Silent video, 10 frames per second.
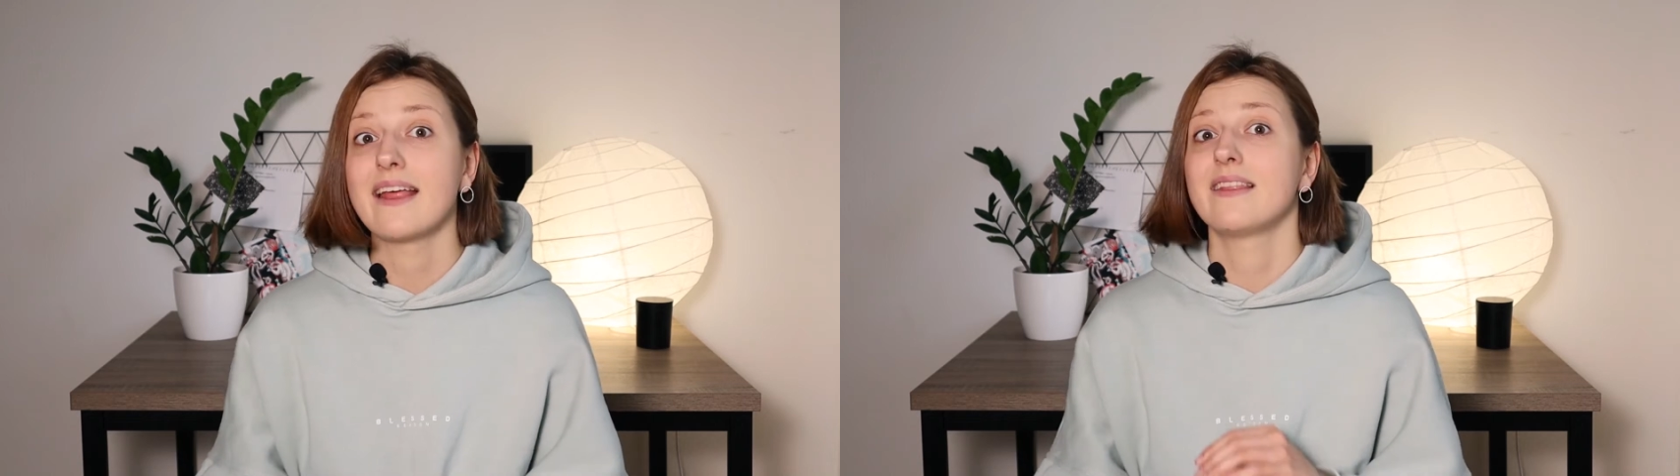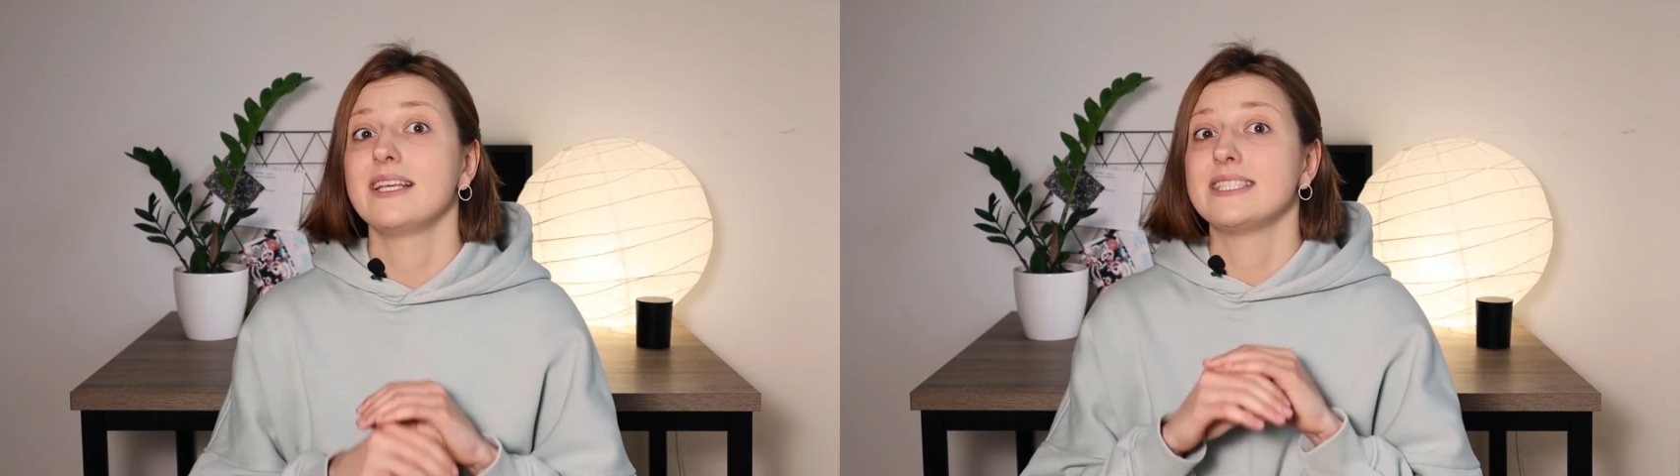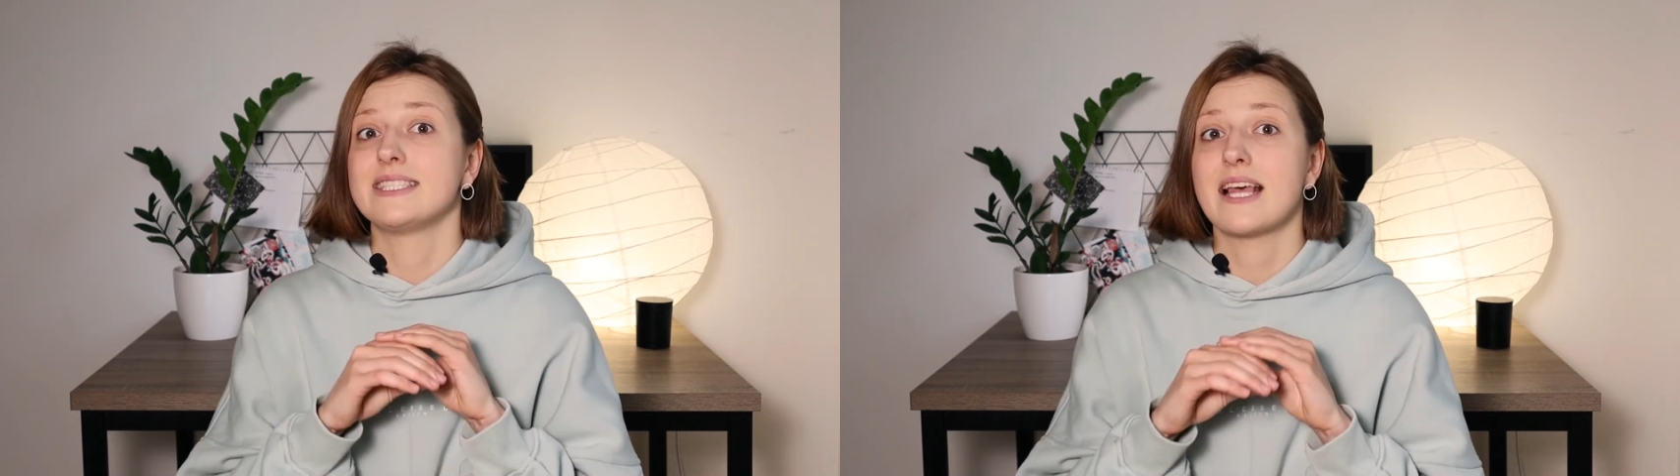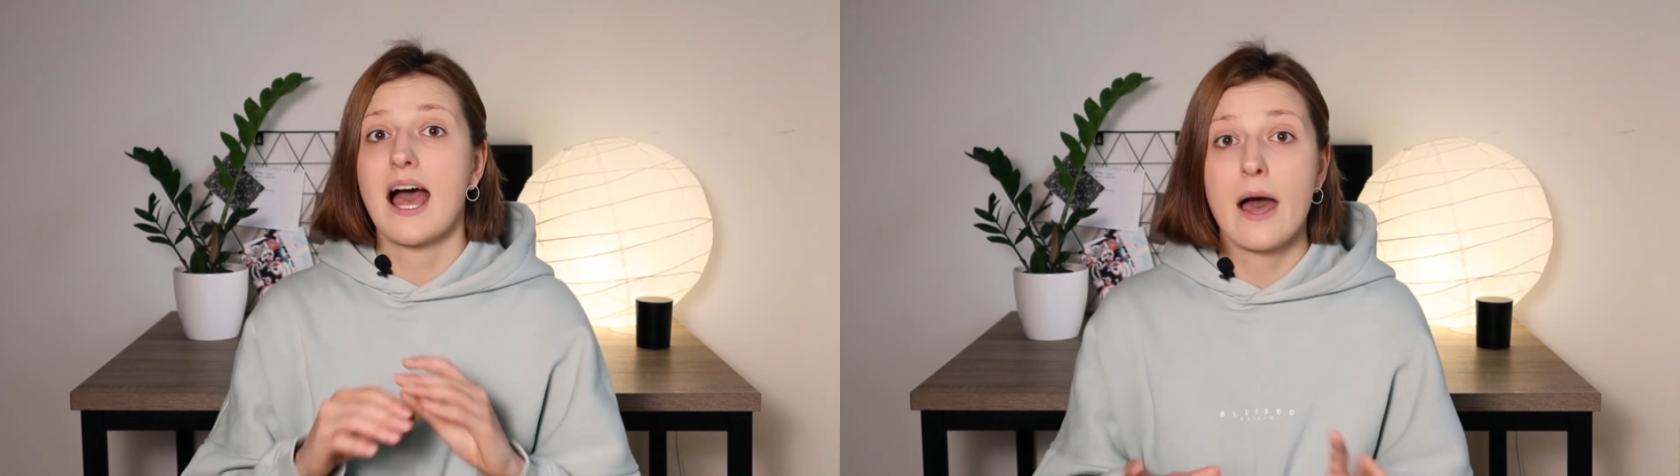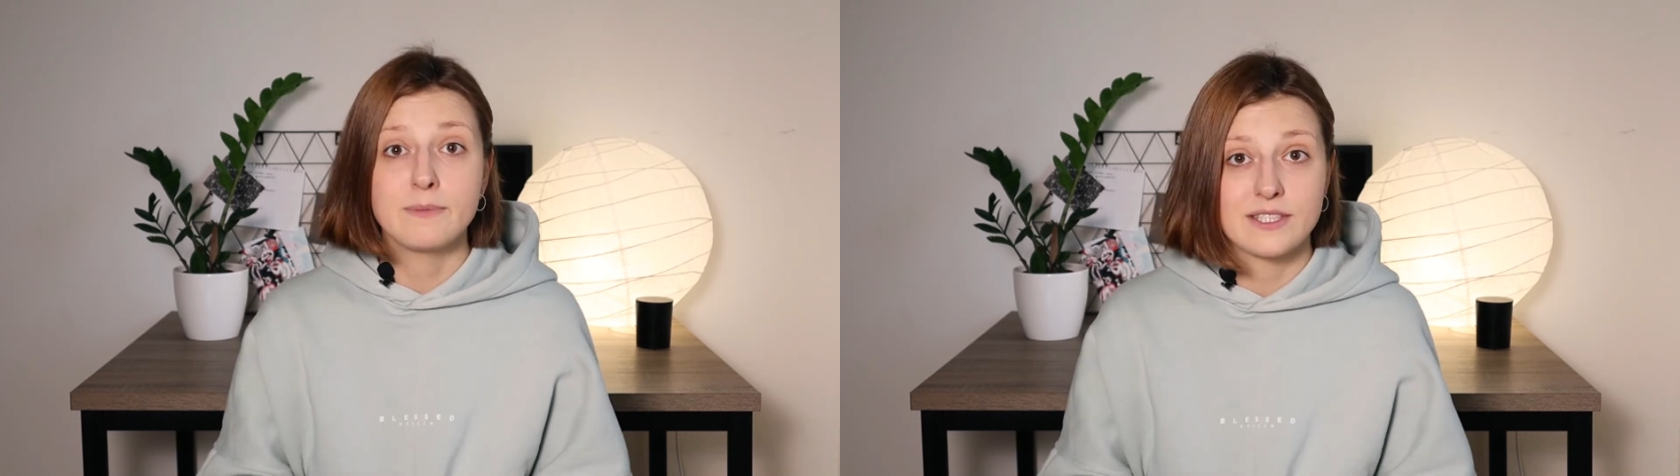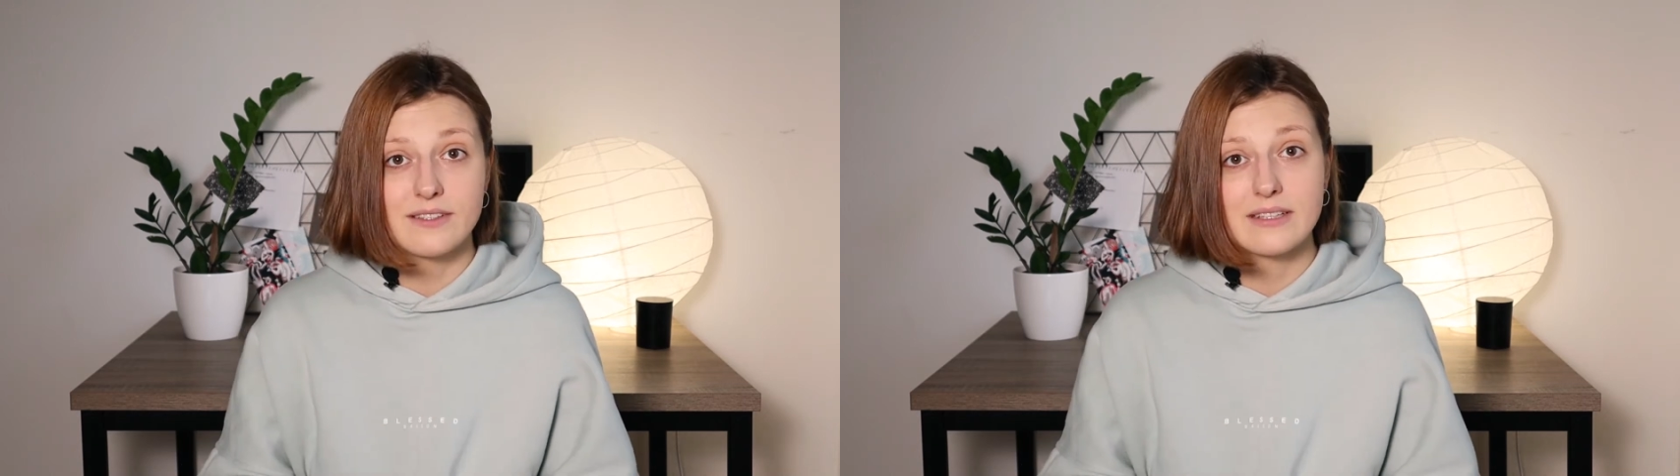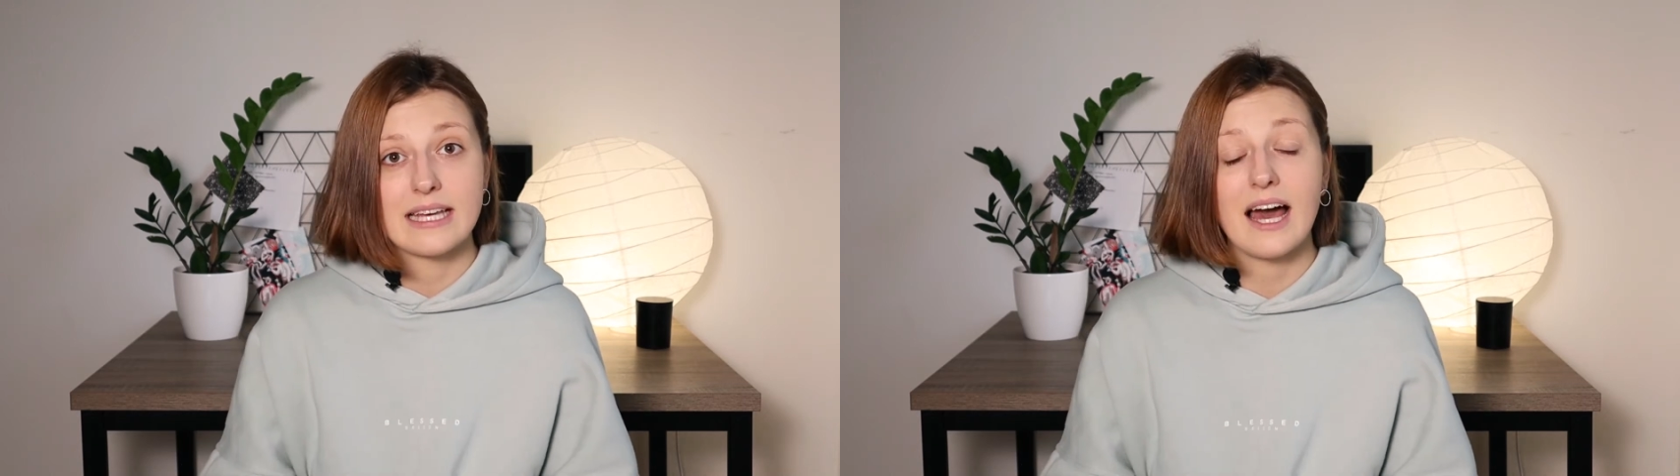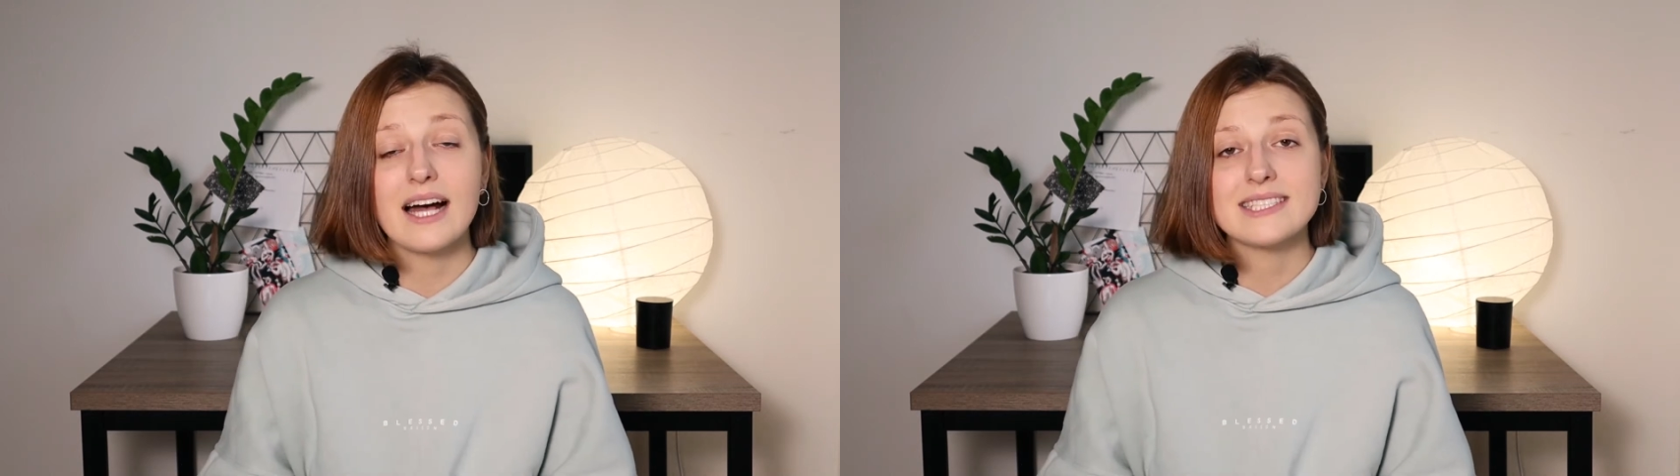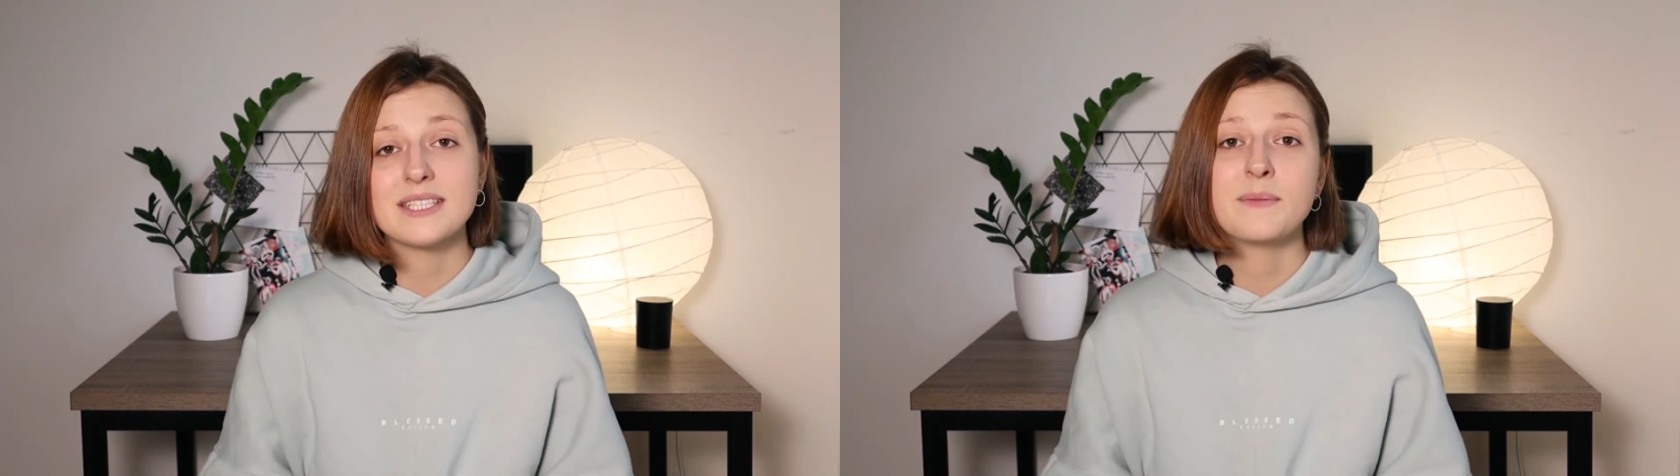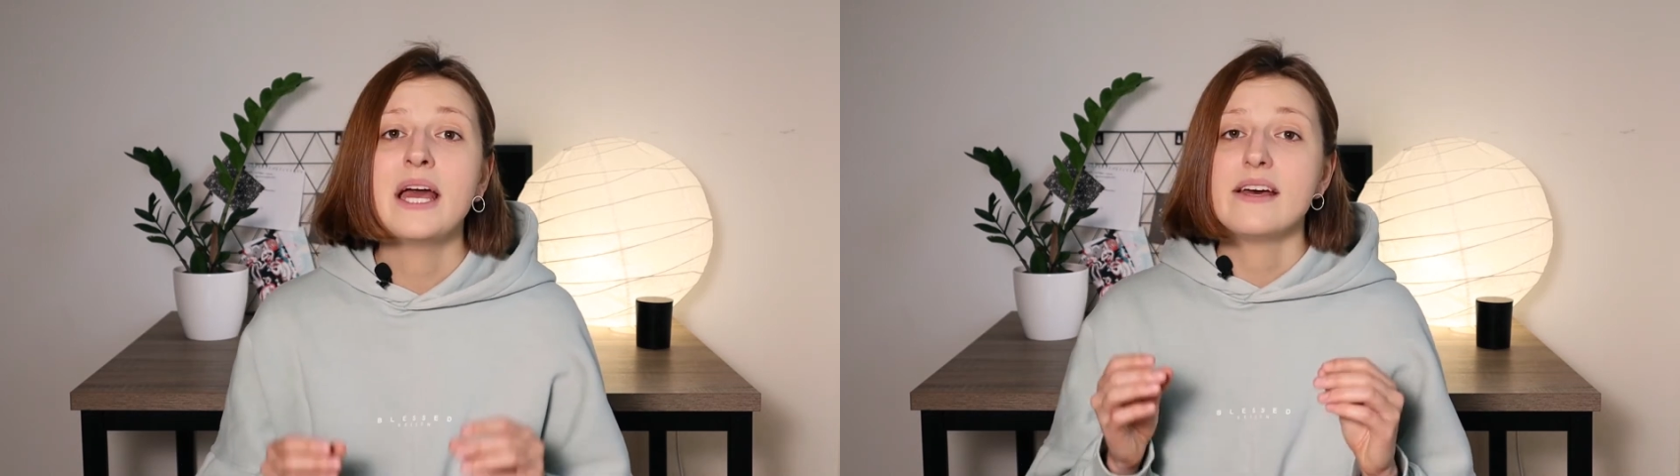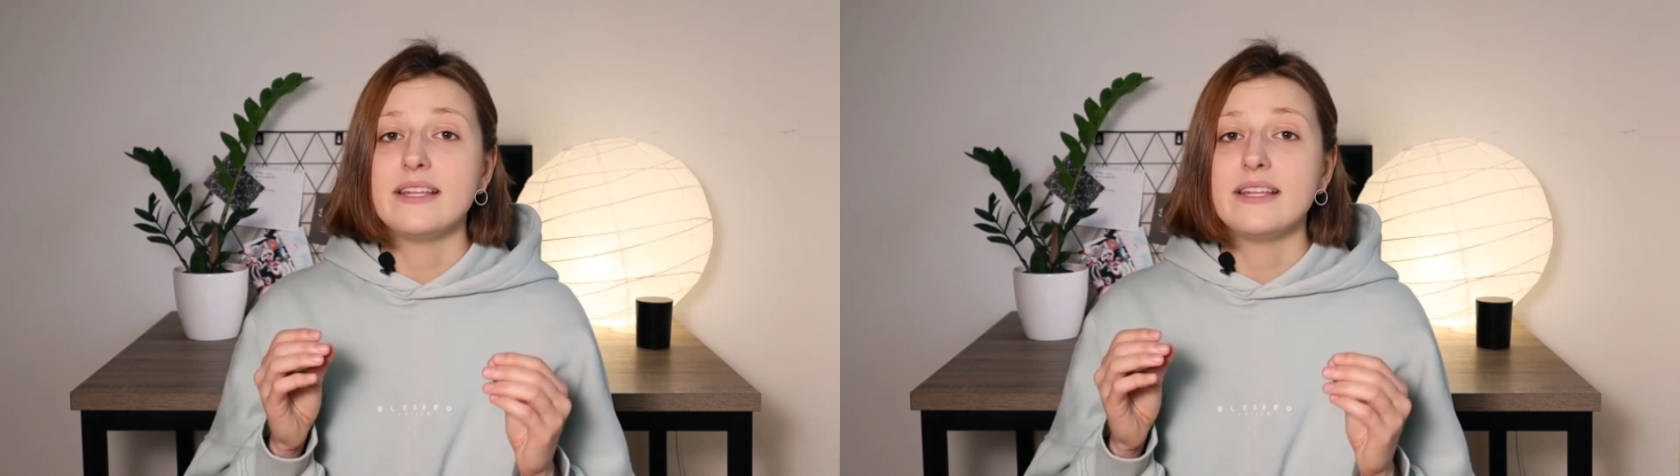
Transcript: and this is absolutely awesome.